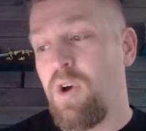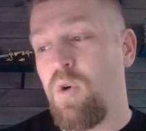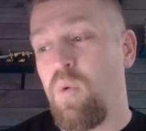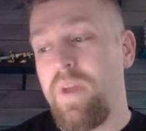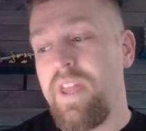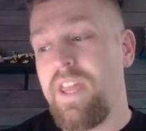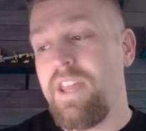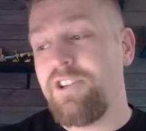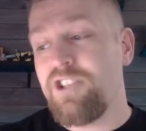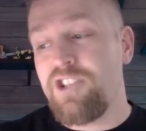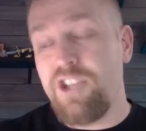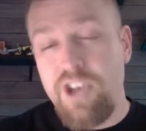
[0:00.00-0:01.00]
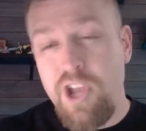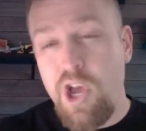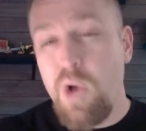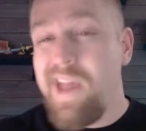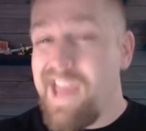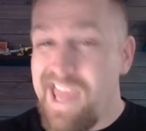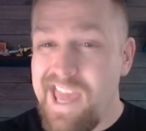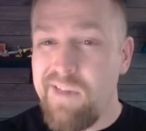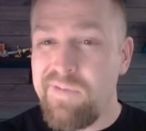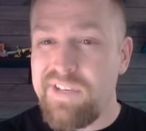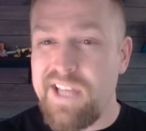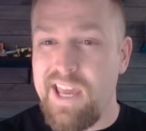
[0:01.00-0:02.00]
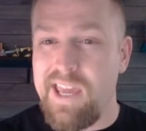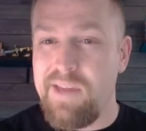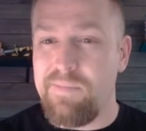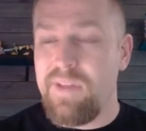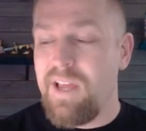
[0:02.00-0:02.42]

We should know ahead of time